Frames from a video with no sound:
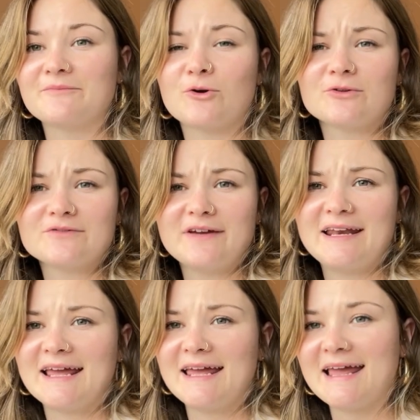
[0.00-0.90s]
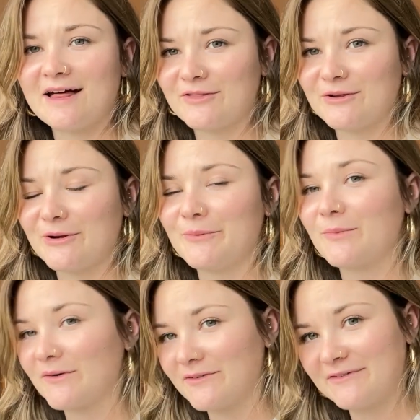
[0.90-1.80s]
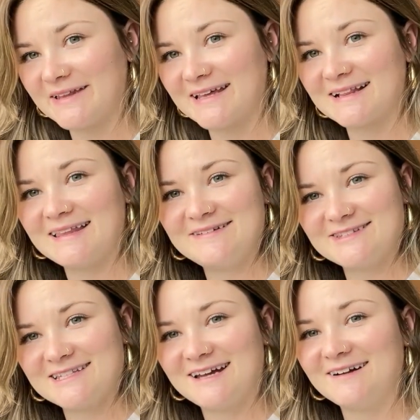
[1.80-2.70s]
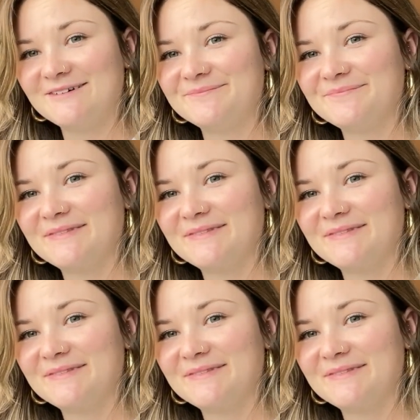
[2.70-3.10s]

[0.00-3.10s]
cultivating a healthier, more fulfilling lifestyle.